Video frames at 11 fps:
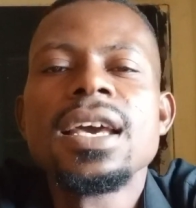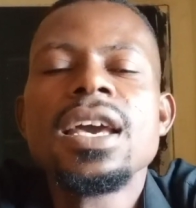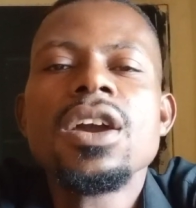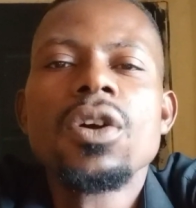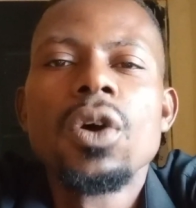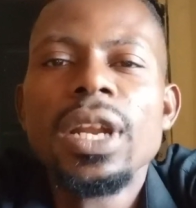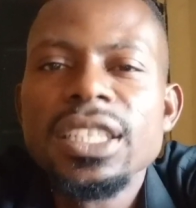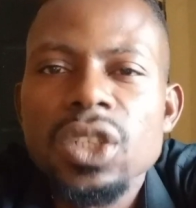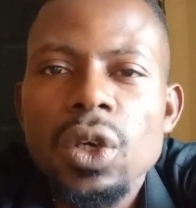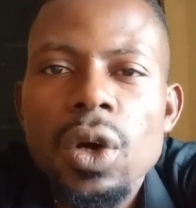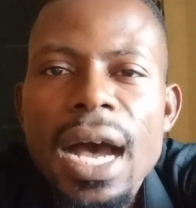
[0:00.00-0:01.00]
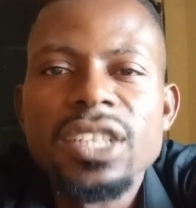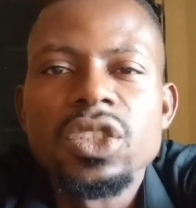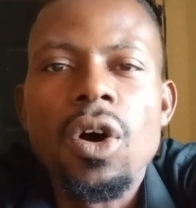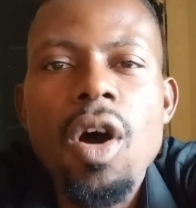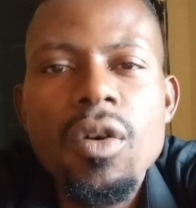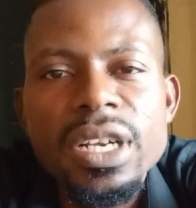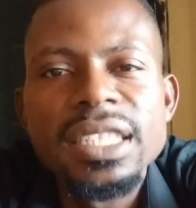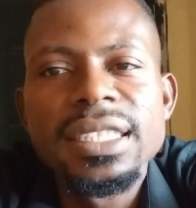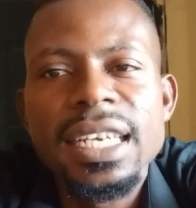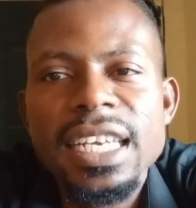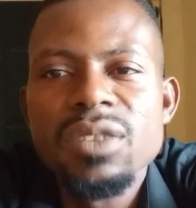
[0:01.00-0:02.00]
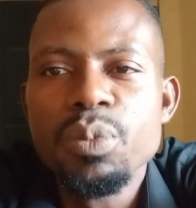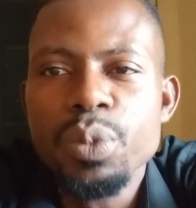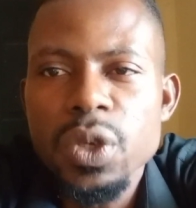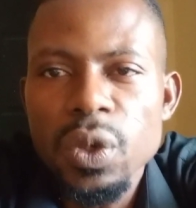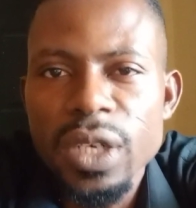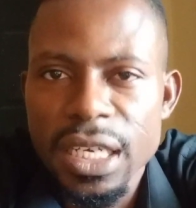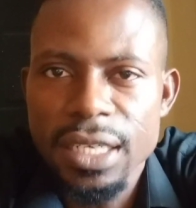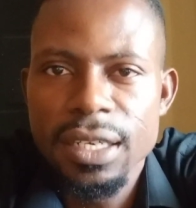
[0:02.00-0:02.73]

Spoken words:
cholesterol has already started building